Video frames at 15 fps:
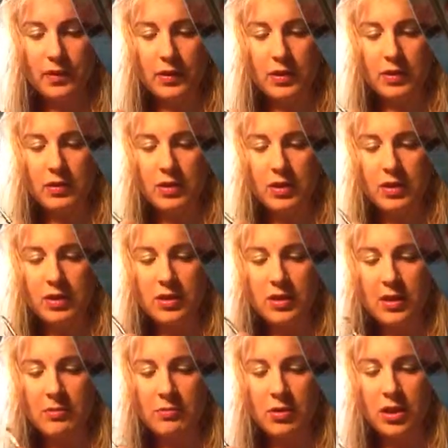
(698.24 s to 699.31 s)
Using the
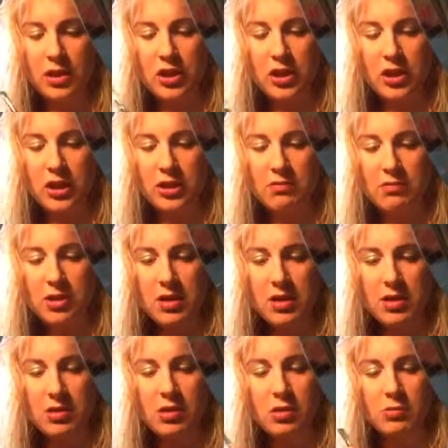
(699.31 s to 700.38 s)
same brush again, and
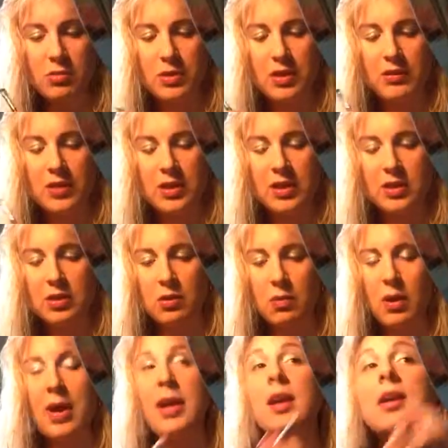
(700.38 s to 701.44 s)
I don't believe I need to
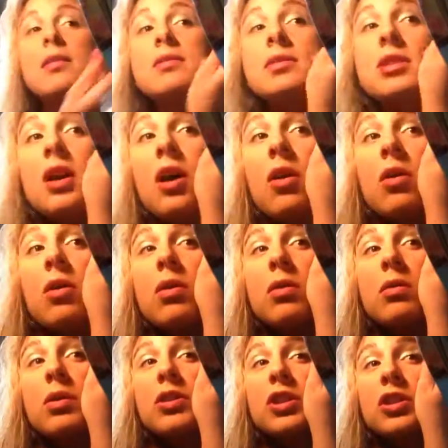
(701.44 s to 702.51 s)
wet it, so
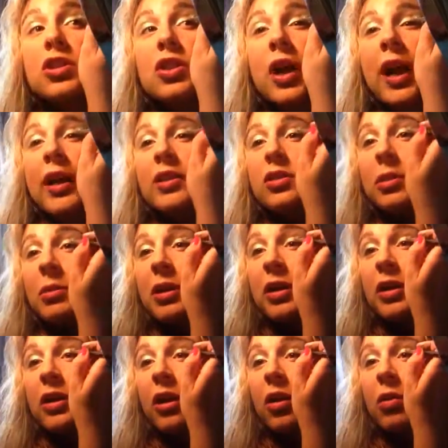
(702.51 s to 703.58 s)
we'll just try. So I'm going
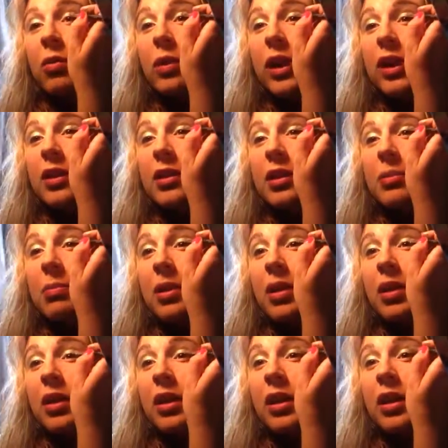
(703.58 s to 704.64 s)
to go right to the
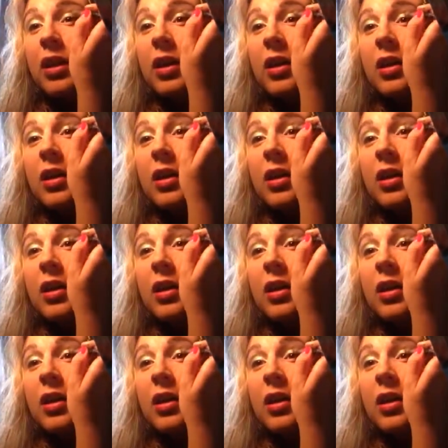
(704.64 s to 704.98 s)
middle here